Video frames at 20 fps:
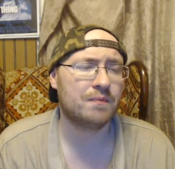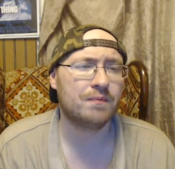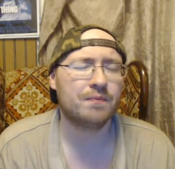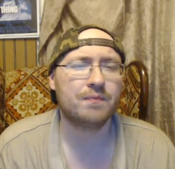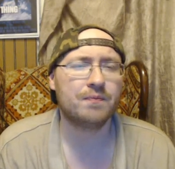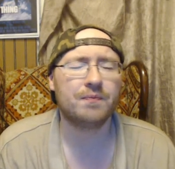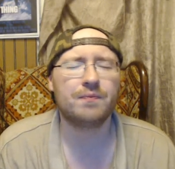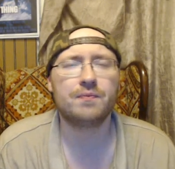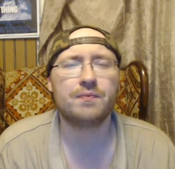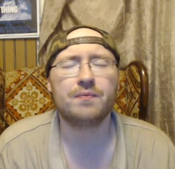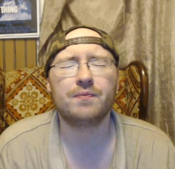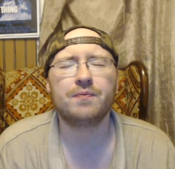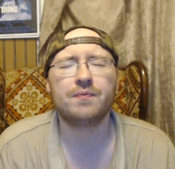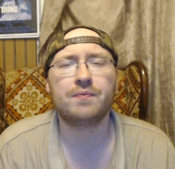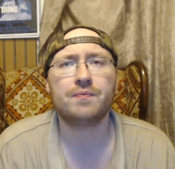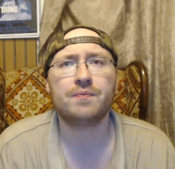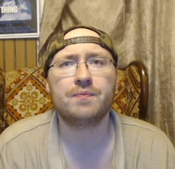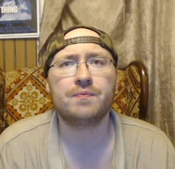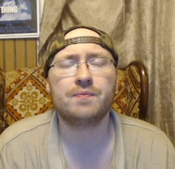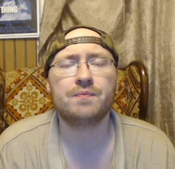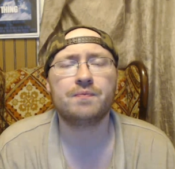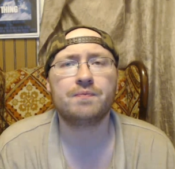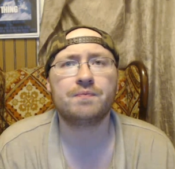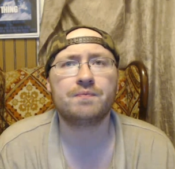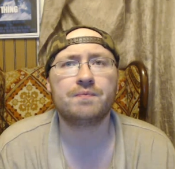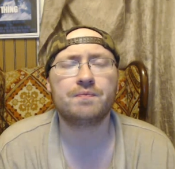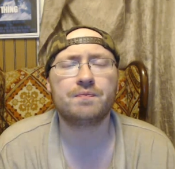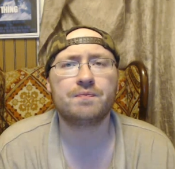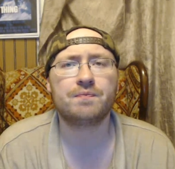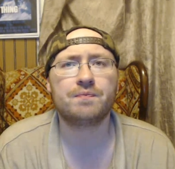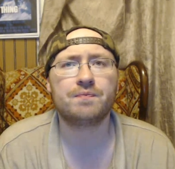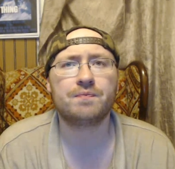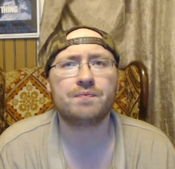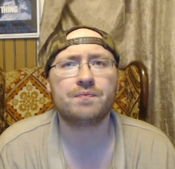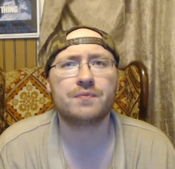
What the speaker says: [no speech]